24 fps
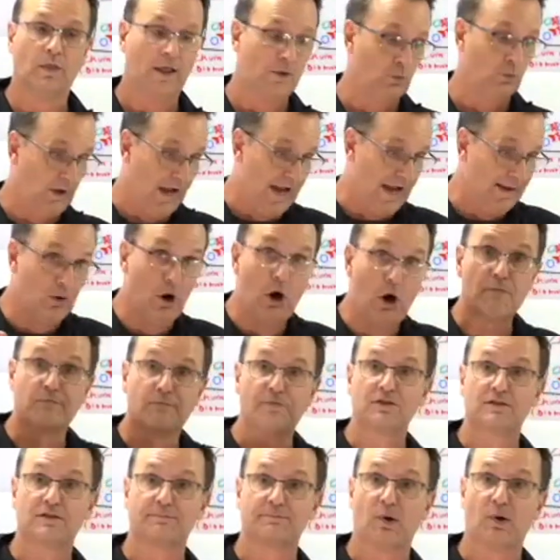They came home
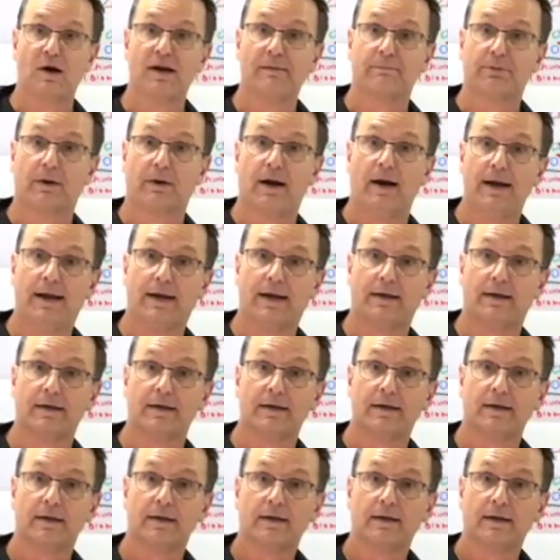for spring break,
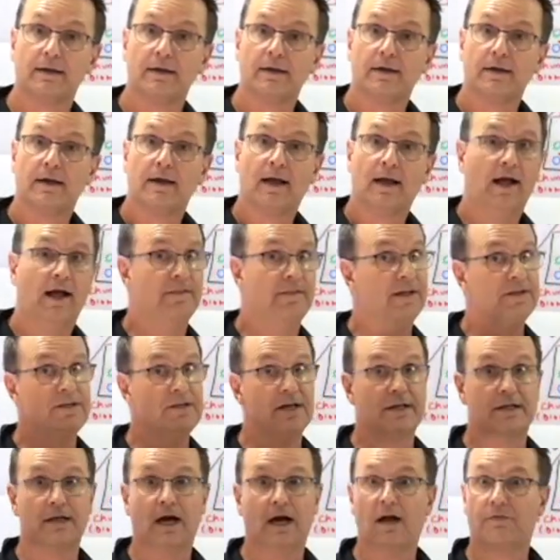and then
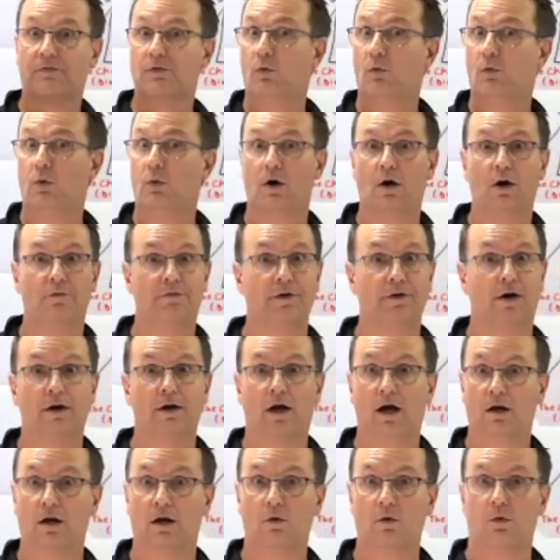you got the word they're
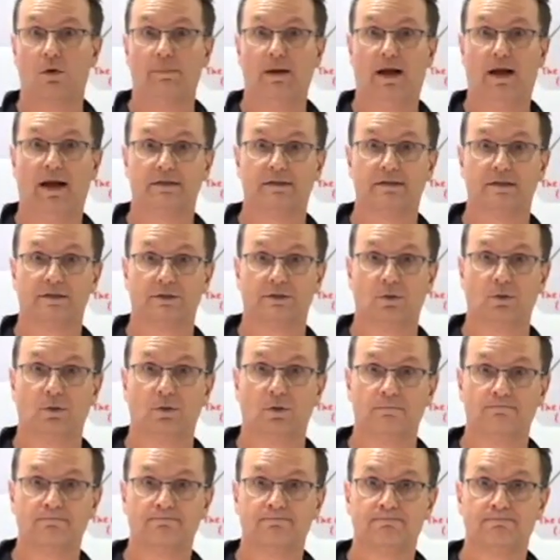not going back to
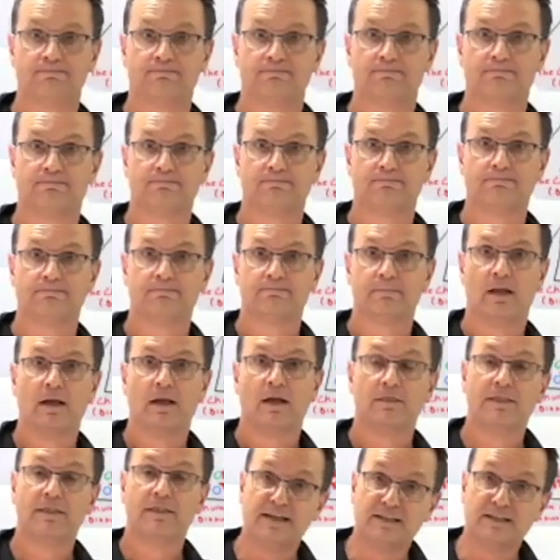school.
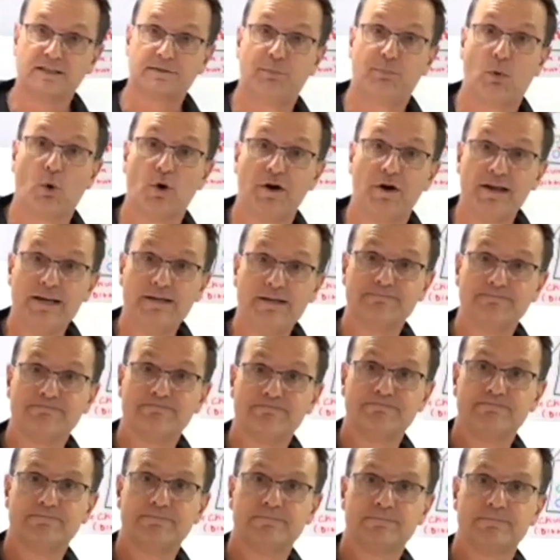That's sporty.
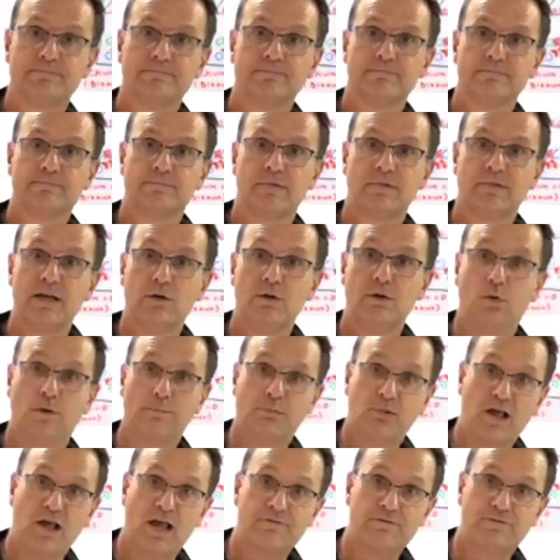Anyone
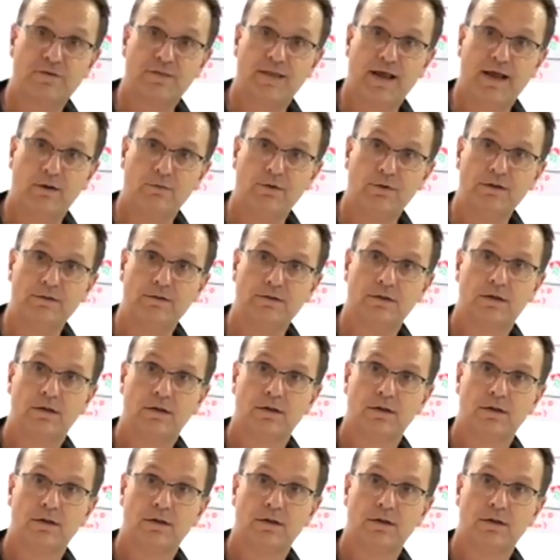plan for that one?